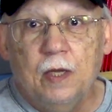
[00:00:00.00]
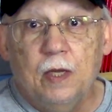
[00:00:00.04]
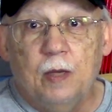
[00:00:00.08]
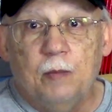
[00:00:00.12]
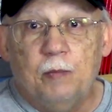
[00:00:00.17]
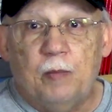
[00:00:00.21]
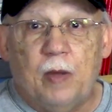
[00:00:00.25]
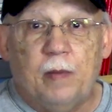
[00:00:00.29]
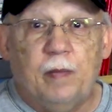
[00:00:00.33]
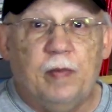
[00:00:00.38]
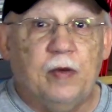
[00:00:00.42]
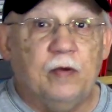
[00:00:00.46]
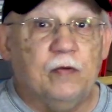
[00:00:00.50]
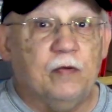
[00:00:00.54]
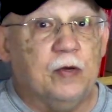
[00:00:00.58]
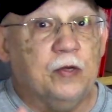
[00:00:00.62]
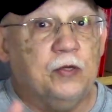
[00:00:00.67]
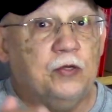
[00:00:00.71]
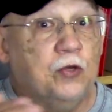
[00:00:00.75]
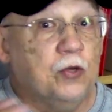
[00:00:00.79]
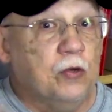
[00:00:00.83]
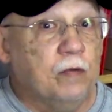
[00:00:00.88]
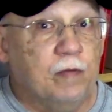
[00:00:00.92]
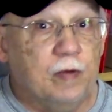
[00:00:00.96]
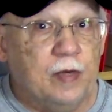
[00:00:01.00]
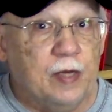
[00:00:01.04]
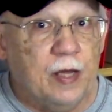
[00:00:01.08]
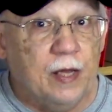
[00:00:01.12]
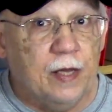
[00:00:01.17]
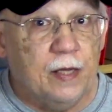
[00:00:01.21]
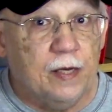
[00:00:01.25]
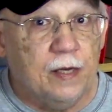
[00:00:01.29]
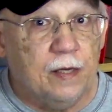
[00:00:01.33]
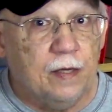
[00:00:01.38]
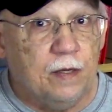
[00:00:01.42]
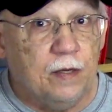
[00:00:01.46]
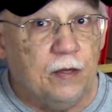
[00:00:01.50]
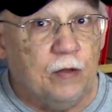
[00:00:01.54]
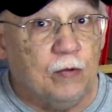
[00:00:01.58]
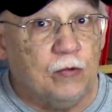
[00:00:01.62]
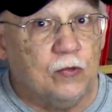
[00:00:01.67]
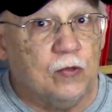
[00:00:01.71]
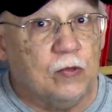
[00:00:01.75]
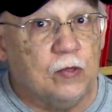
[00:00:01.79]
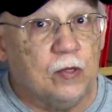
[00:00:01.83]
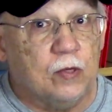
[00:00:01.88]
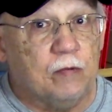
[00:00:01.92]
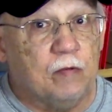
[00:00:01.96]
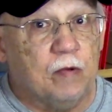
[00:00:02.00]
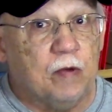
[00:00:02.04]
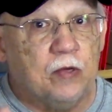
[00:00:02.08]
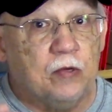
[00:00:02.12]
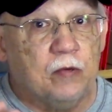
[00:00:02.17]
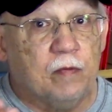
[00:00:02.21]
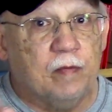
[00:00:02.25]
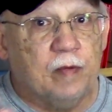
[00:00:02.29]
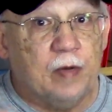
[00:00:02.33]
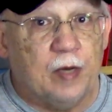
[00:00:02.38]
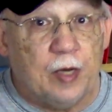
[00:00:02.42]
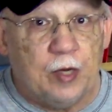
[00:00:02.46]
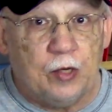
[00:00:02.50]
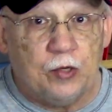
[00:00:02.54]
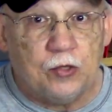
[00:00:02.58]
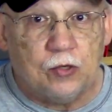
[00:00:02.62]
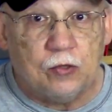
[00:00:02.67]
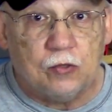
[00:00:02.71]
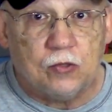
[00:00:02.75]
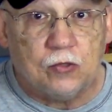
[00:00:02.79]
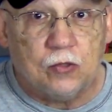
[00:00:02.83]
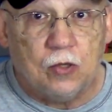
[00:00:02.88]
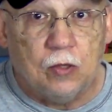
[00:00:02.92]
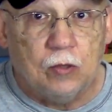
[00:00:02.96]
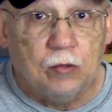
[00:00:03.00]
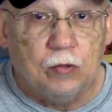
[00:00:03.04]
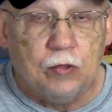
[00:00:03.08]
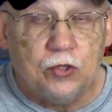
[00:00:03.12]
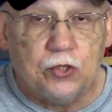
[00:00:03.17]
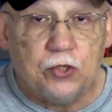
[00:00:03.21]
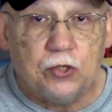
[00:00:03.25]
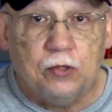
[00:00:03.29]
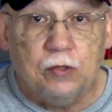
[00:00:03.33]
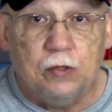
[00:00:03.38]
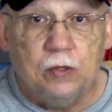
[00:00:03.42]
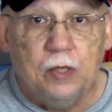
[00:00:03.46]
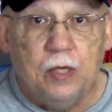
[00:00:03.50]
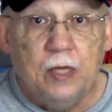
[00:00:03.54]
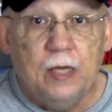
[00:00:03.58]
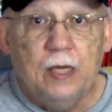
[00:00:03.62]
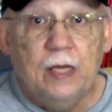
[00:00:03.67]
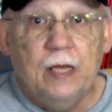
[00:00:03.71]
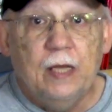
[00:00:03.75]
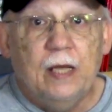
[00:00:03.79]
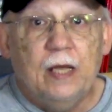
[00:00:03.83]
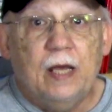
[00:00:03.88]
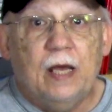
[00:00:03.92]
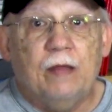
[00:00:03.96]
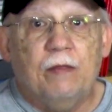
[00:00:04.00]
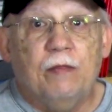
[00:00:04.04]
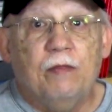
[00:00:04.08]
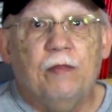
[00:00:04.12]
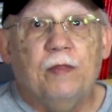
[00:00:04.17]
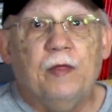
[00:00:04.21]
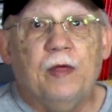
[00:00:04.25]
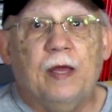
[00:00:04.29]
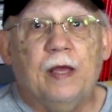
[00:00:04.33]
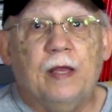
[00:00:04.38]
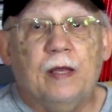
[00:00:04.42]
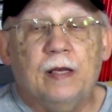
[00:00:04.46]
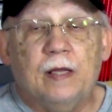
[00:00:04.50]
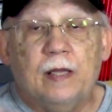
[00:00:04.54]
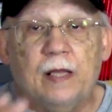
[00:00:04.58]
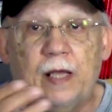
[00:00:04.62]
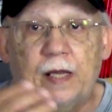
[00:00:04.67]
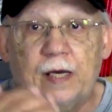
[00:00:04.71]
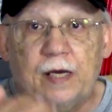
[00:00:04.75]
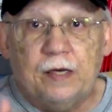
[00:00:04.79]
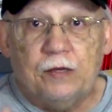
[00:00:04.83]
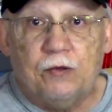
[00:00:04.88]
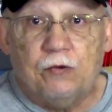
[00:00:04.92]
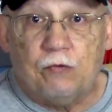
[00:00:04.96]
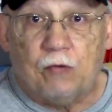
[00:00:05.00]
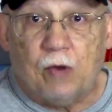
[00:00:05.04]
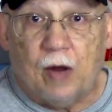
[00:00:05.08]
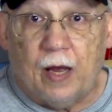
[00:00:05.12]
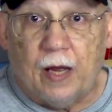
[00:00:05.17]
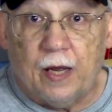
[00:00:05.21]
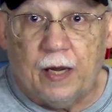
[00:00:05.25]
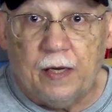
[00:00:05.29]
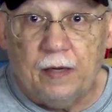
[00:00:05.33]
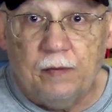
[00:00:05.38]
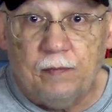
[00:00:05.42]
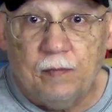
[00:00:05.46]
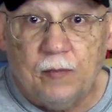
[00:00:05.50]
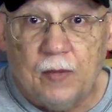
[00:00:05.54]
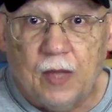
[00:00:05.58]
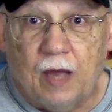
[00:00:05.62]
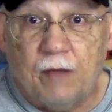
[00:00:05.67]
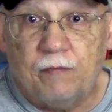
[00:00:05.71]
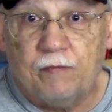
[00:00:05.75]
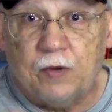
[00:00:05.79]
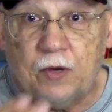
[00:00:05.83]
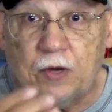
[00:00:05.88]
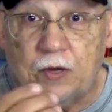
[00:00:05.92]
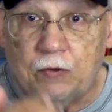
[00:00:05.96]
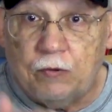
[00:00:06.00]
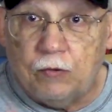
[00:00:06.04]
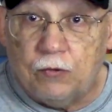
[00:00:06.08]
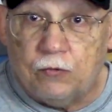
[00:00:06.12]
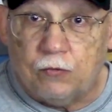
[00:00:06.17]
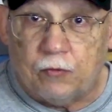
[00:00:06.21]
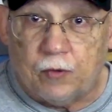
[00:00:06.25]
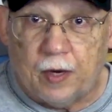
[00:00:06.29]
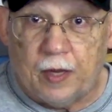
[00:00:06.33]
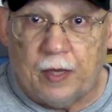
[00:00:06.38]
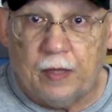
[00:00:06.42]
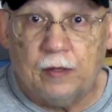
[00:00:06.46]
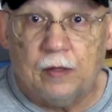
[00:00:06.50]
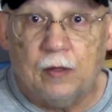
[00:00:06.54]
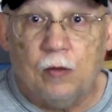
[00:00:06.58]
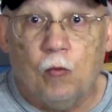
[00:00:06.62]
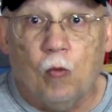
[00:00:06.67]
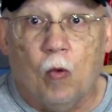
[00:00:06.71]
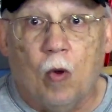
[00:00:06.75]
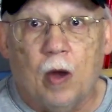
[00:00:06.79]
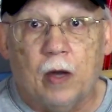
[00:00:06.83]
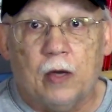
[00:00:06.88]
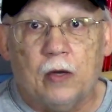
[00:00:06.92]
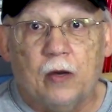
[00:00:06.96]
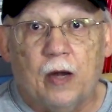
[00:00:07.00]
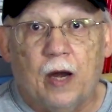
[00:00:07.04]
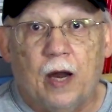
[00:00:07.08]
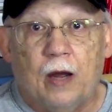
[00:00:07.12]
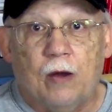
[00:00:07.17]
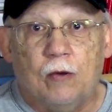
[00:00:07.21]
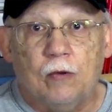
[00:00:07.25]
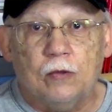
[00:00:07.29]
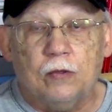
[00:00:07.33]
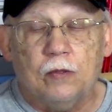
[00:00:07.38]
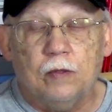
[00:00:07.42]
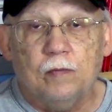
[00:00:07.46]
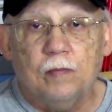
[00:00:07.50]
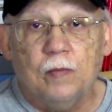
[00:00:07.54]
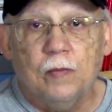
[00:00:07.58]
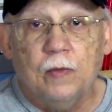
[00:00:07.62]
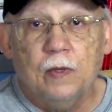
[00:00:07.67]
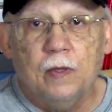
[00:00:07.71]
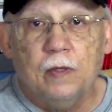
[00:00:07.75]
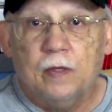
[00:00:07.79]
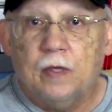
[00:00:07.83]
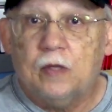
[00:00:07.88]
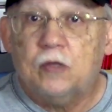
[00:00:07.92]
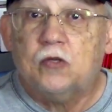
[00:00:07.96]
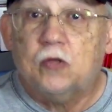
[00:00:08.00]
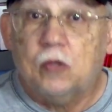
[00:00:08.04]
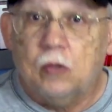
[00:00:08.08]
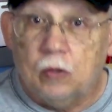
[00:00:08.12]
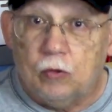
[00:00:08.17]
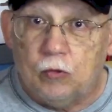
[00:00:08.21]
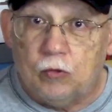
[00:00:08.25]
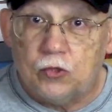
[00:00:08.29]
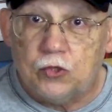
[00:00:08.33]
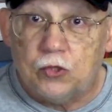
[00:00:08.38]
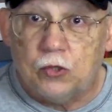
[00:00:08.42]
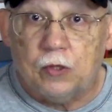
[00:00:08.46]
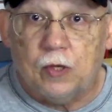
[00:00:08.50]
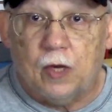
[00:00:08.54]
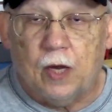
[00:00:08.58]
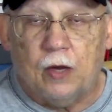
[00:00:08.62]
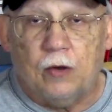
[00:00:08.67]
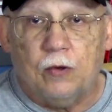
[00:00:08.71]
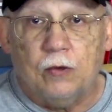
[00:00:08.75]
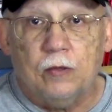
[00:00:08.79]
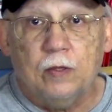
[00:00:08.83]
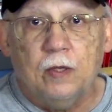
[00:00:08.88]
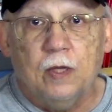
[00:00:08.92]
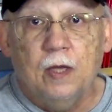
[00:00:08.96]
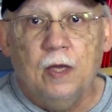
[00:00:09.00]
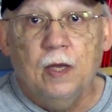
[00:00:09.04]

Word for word: may be rejuvenated using the rejuvenation solution and then let it dry after you drain the water out, the solution out,